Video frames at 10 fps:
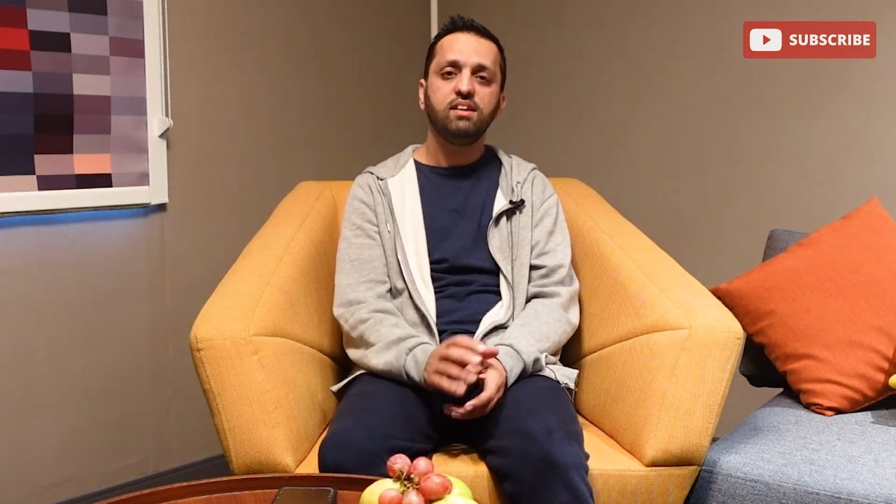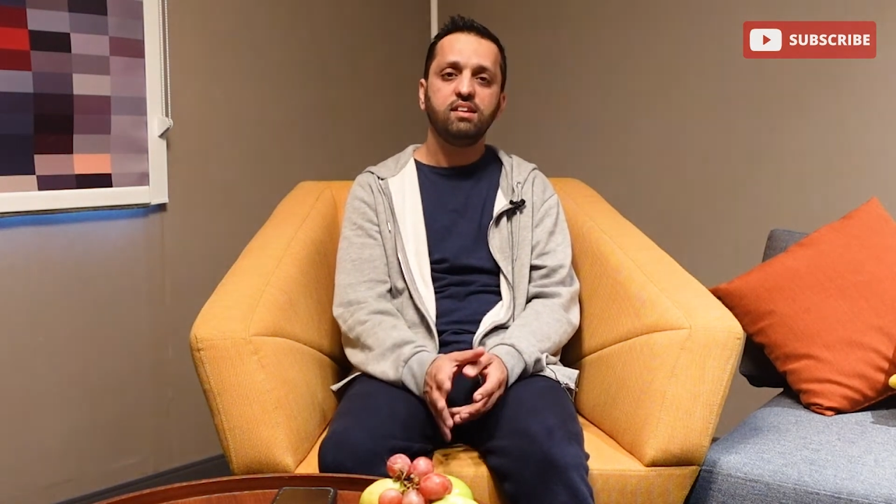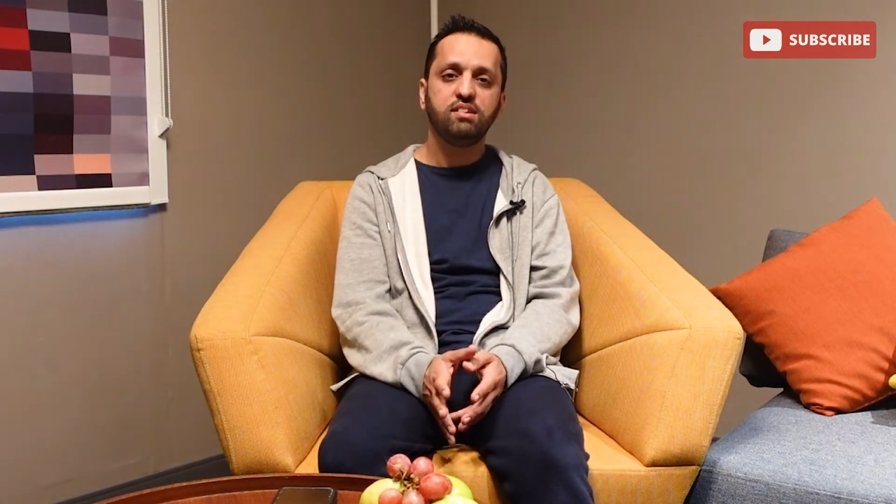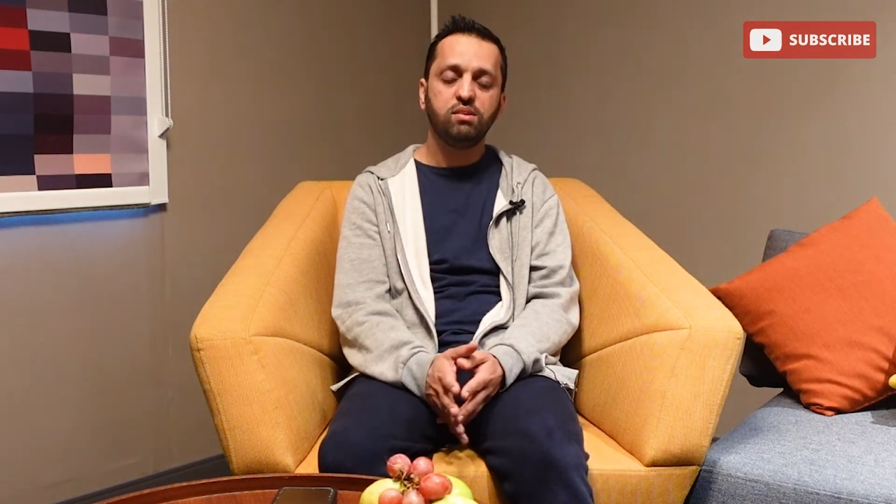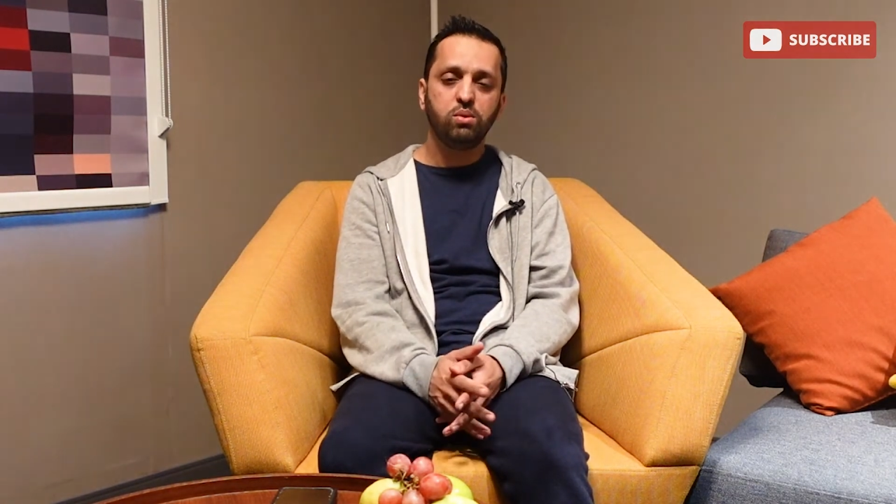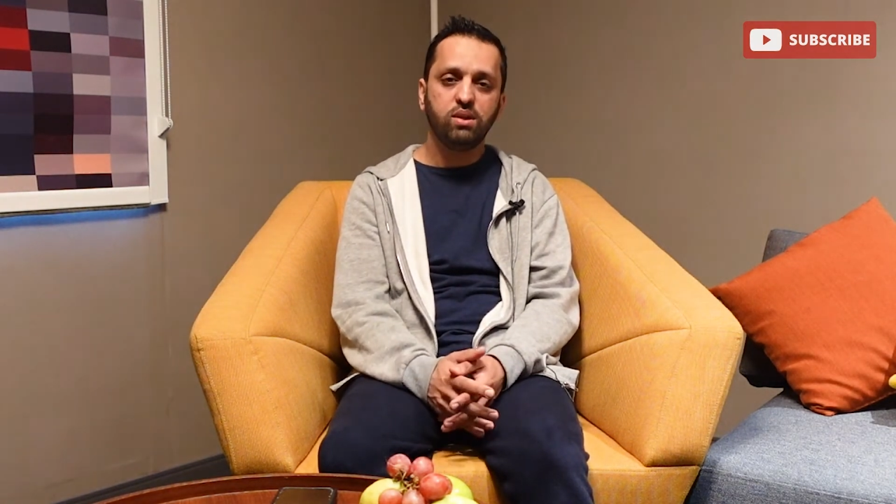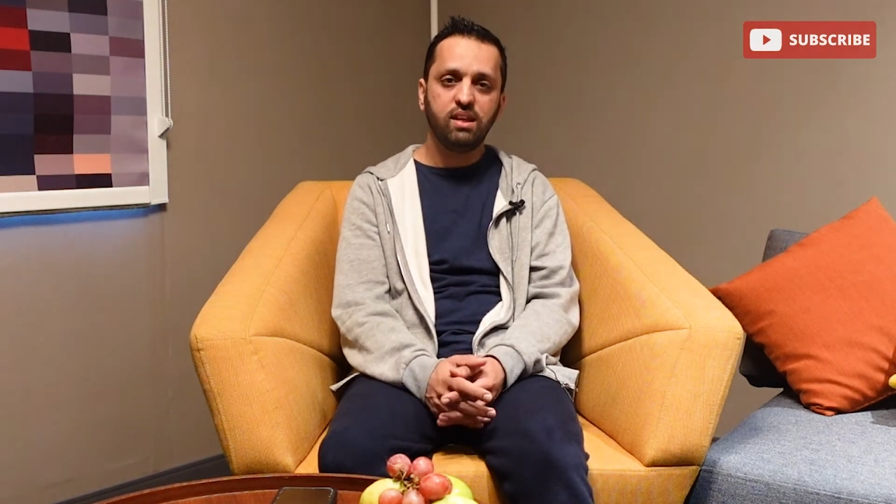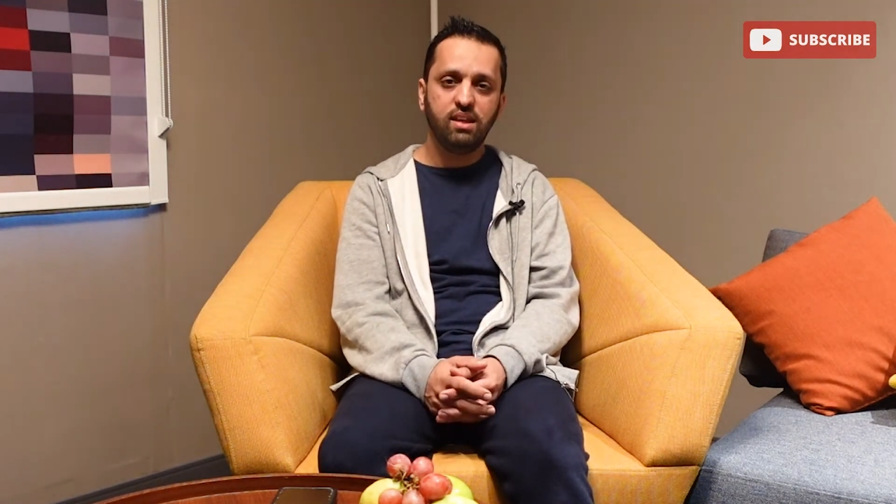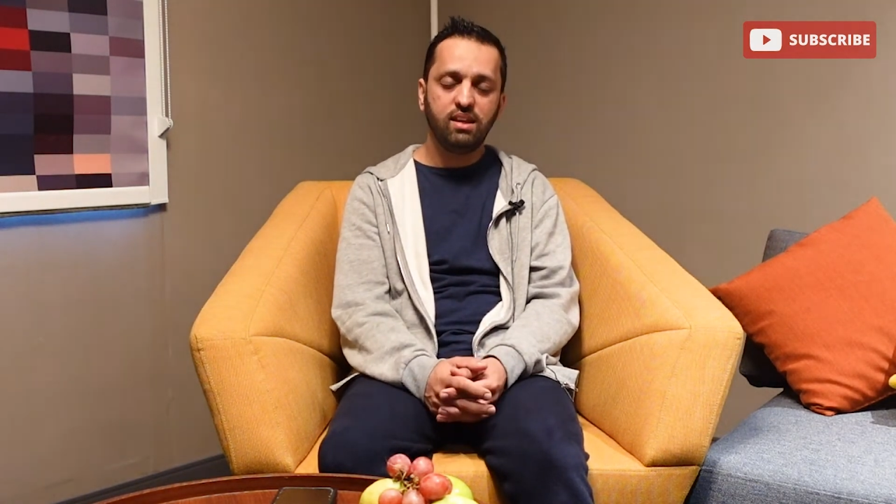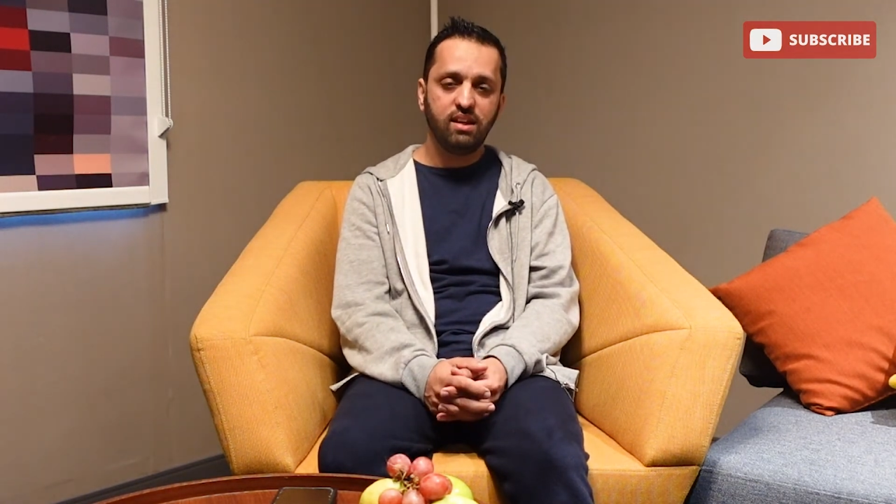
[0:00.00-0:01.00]
this is what
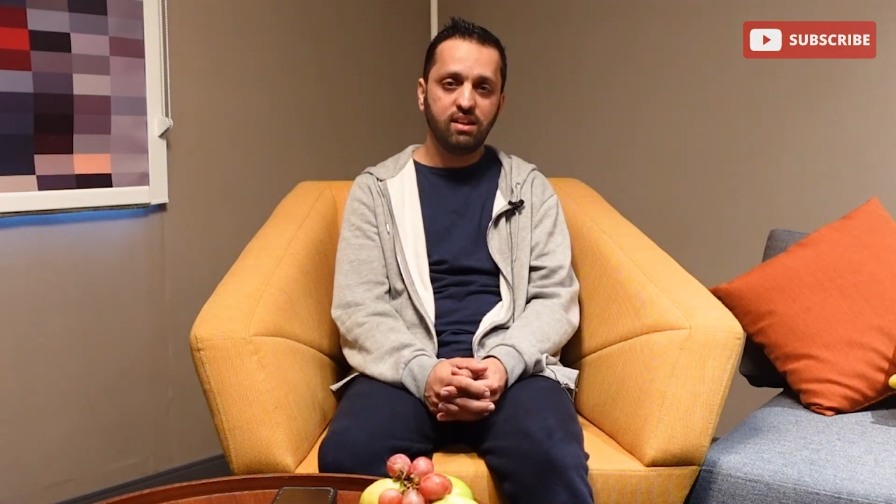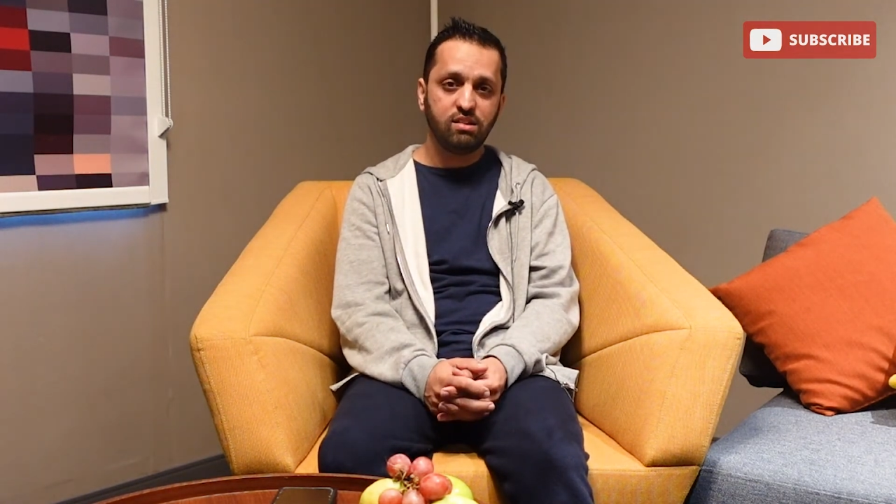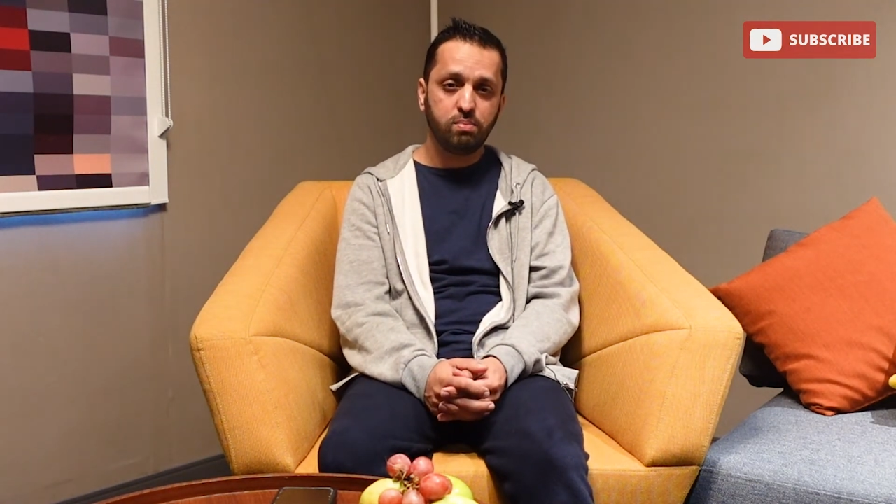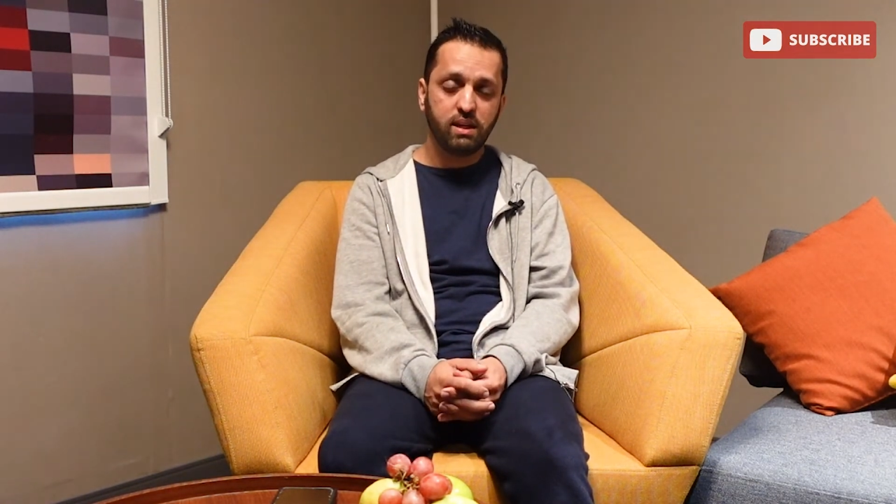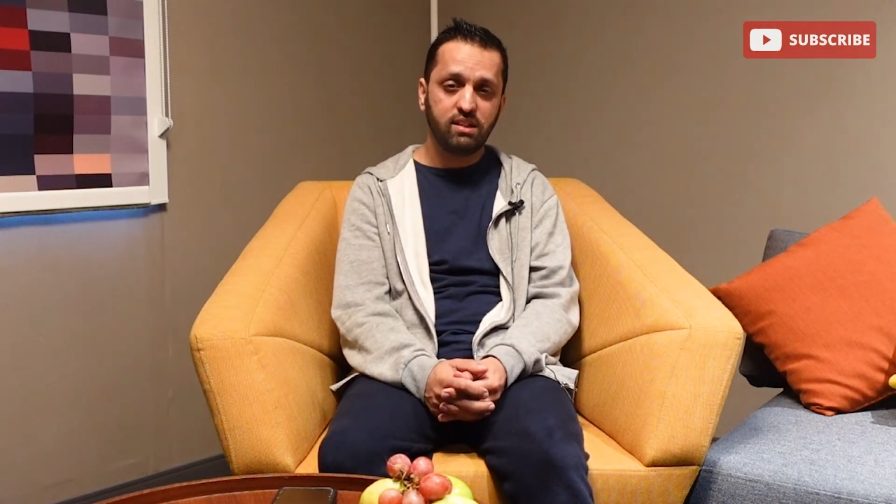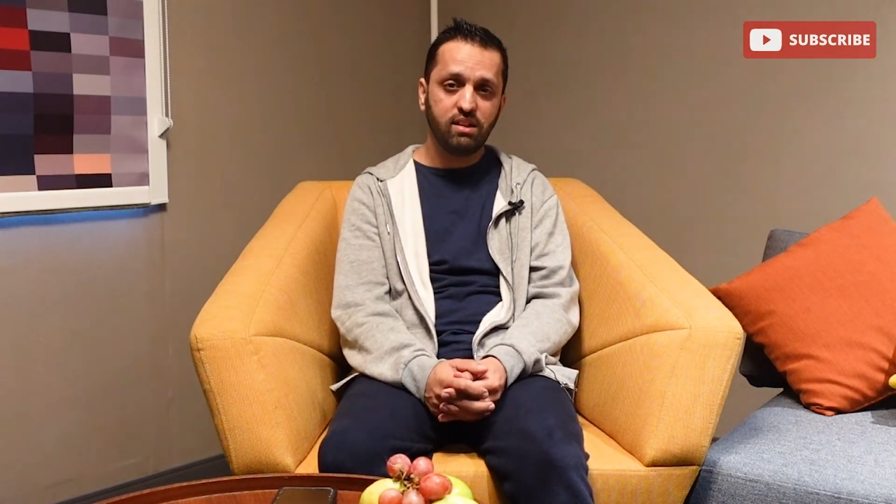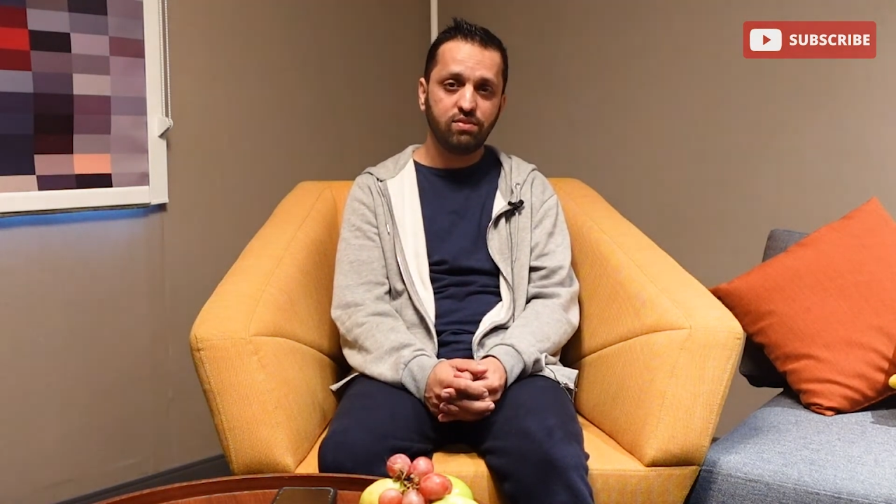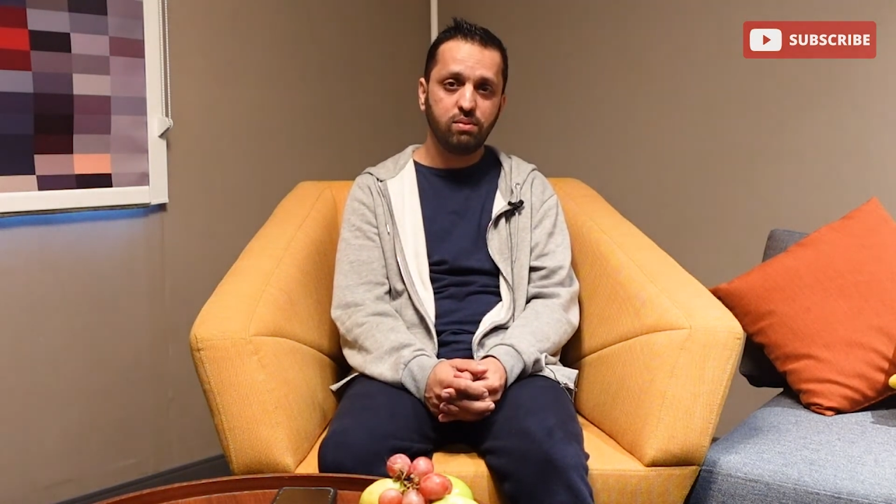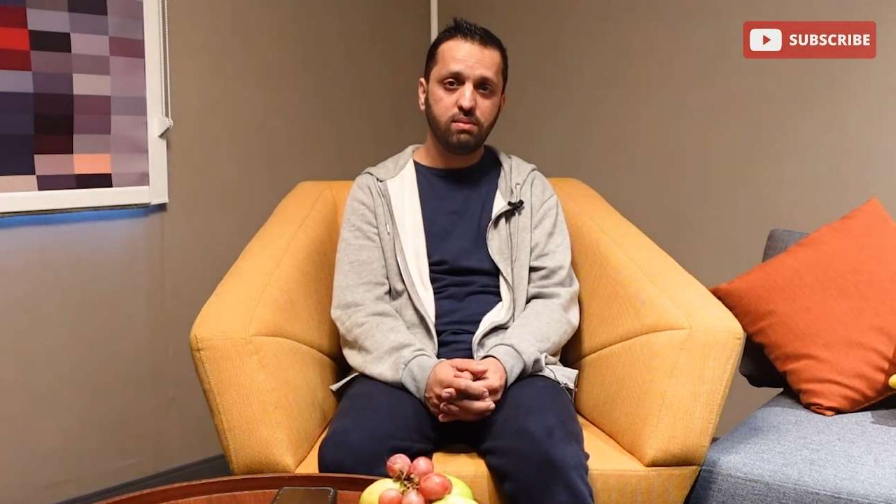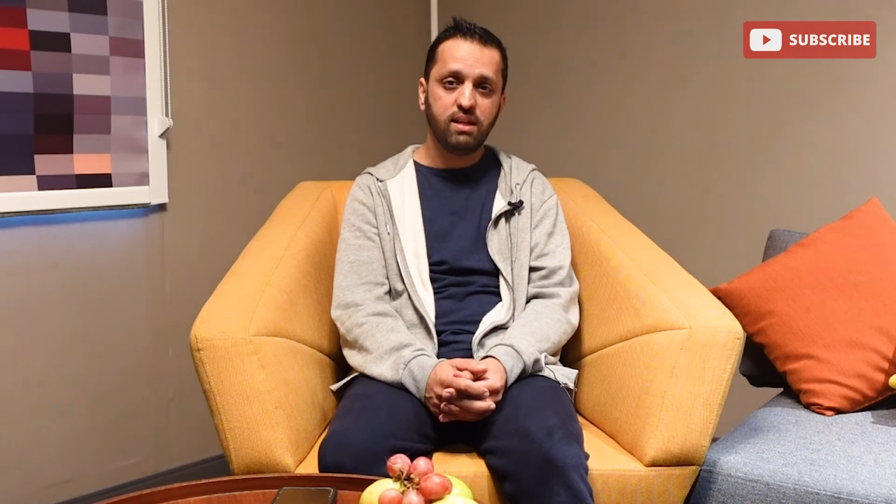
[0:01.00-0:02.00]
they're expecting
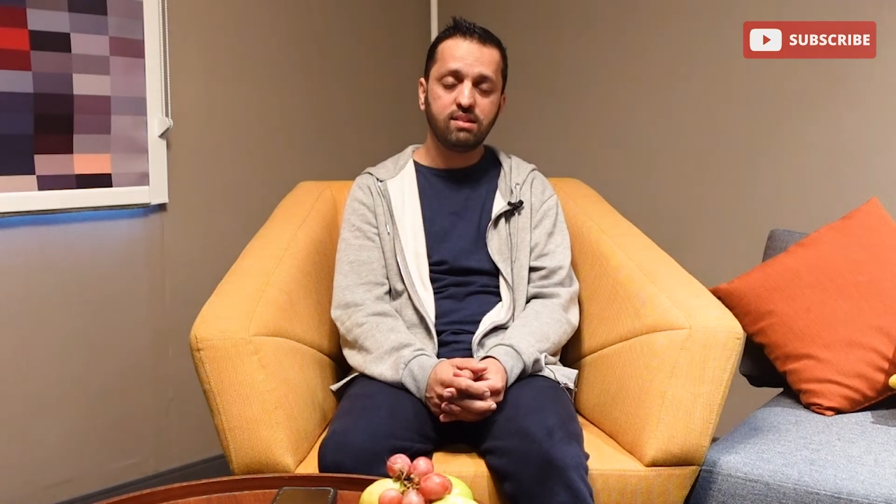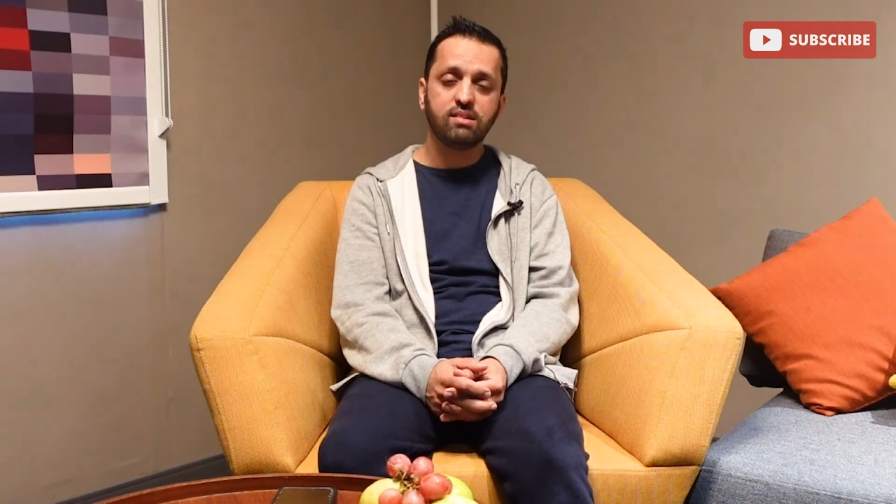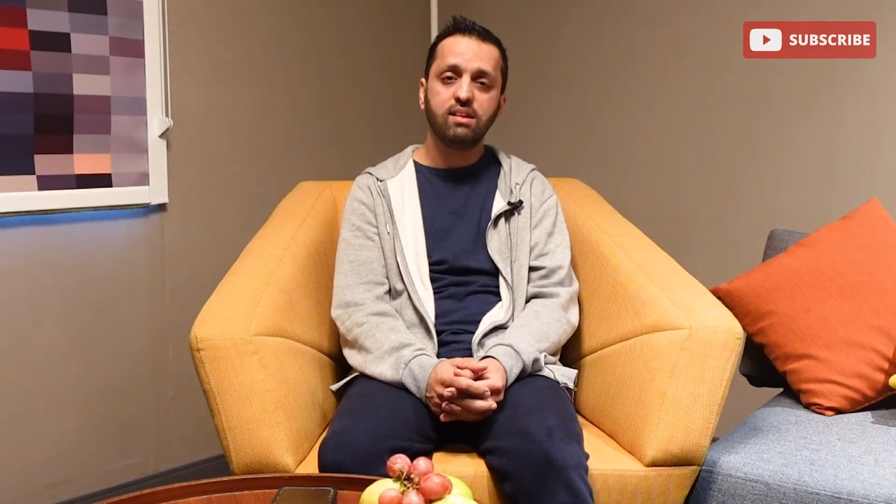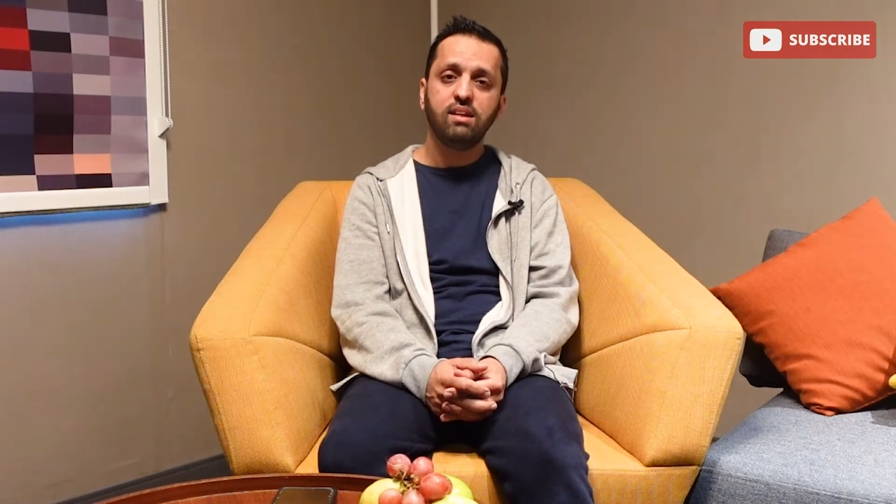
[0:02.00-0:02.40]
from us,